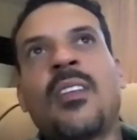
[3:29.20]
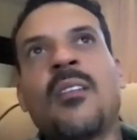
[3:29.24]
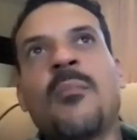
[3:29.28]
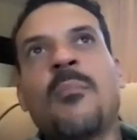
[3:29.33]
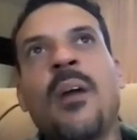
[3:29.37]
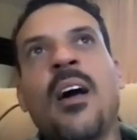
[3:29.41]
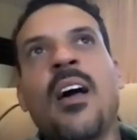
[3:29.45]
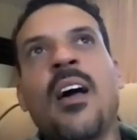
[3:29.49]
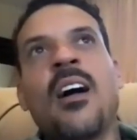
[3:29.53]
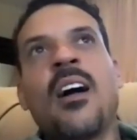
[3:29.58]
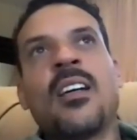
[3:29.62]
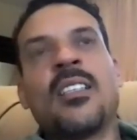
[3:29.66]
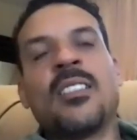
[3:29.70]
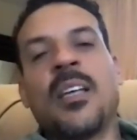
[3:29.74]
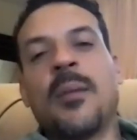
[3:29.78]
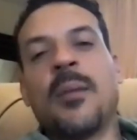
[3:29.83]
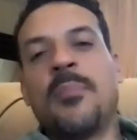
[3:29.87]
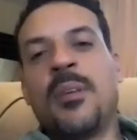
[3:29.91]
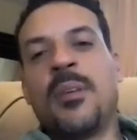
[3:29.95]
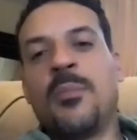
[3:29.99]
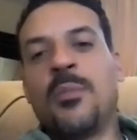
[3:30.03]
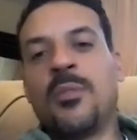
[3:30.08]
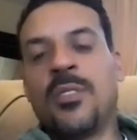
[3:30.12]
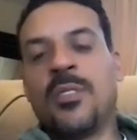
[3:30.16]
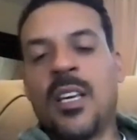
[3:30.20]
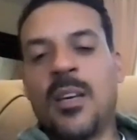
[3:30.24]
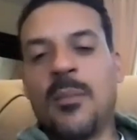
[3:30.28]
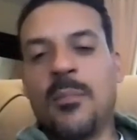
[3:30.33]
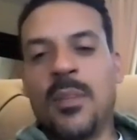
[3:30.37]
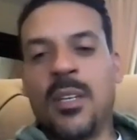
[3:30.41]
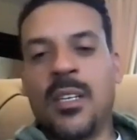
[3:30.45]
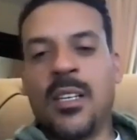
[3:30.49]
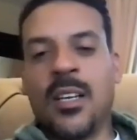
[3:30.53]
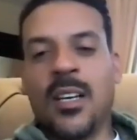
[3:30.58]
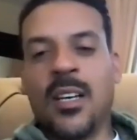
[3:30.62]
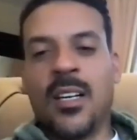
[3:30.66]
my, because people think
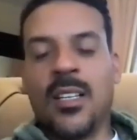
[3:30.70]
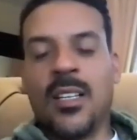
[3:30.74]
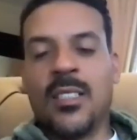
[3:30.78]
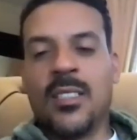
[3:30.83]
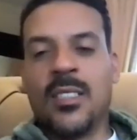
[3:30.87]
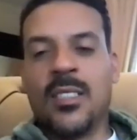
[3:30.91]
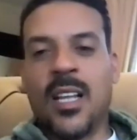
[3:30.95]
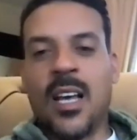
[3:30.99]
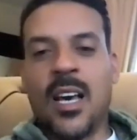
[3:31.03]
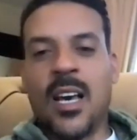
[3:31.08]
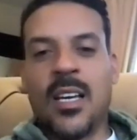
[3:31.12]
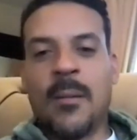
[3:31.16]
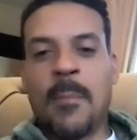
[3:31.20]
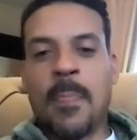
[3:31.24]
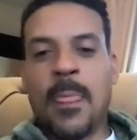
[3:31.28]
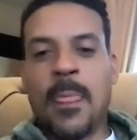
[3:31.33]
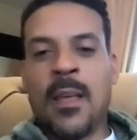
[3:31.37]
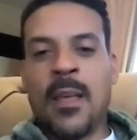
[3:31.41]
because like